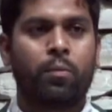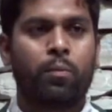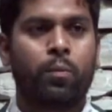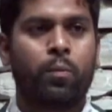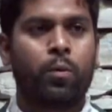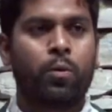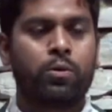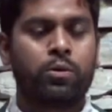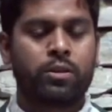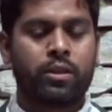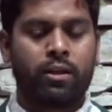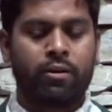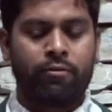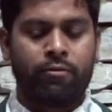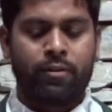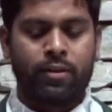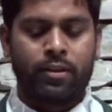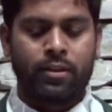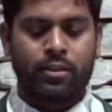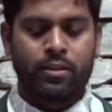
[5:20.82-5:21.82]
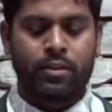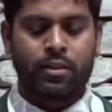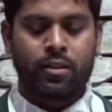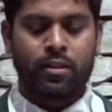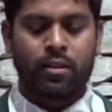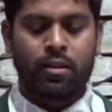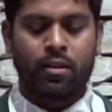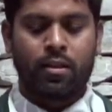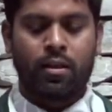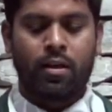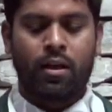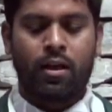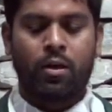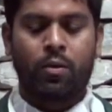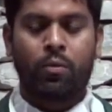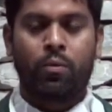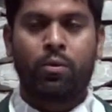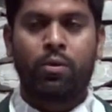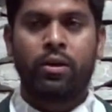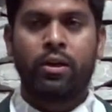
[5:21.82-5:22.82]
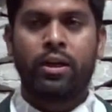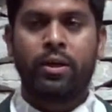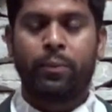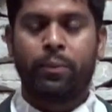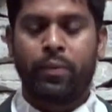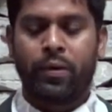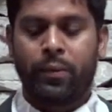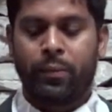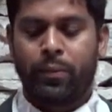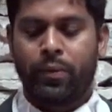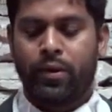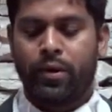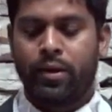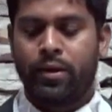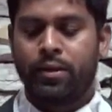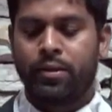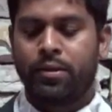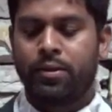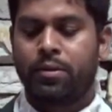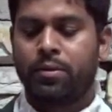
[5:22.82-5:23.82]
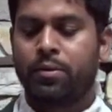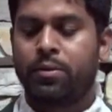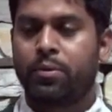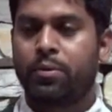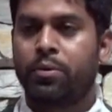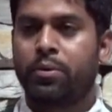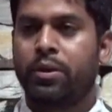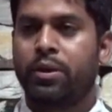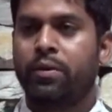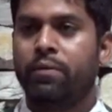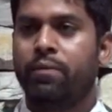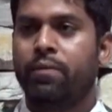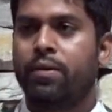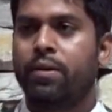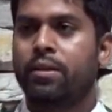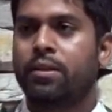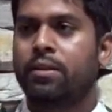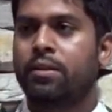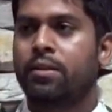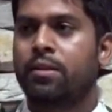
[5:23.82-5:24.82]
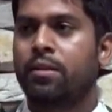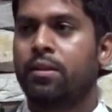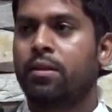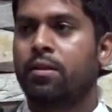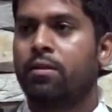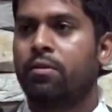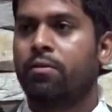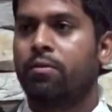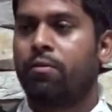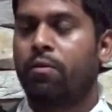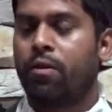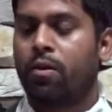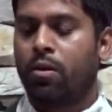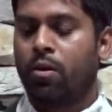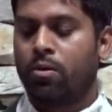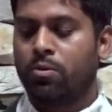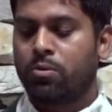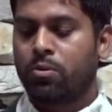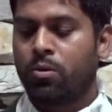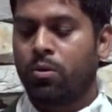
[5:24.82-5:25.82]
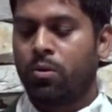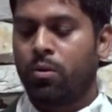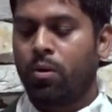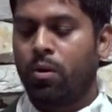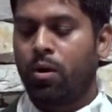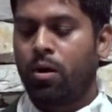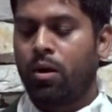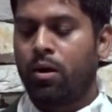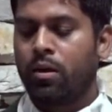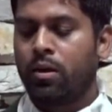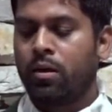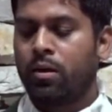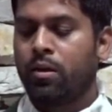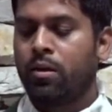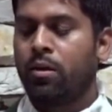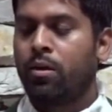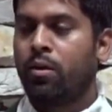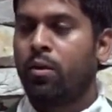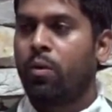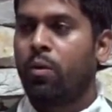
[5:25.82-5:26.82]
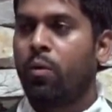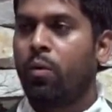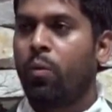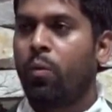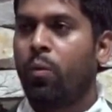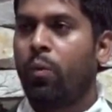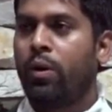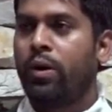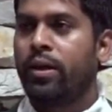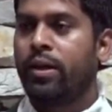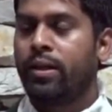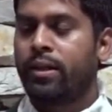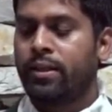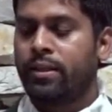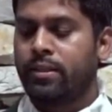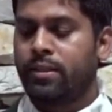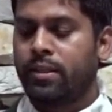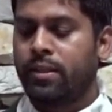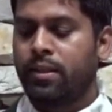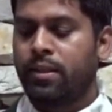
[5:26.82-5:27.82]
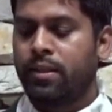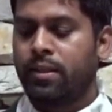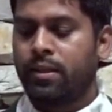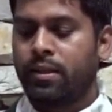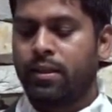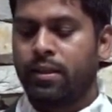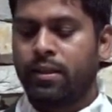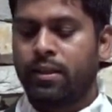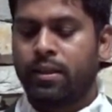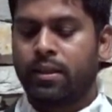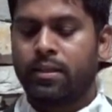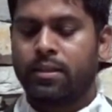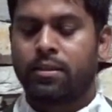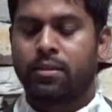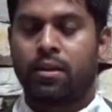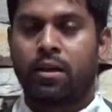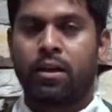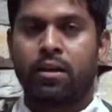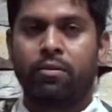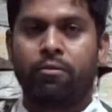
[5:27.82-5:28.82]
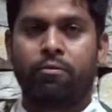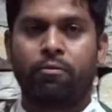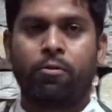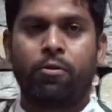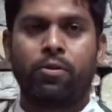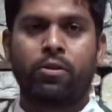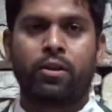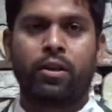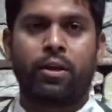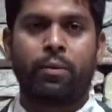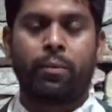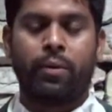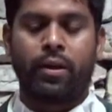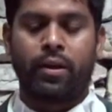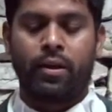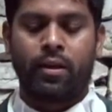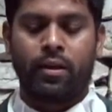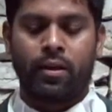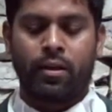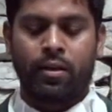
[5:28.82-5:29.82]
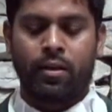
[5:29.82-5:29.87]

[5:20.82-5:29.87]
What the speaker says: Most of us are only prepared to invest for so long when a return is not forthcoming.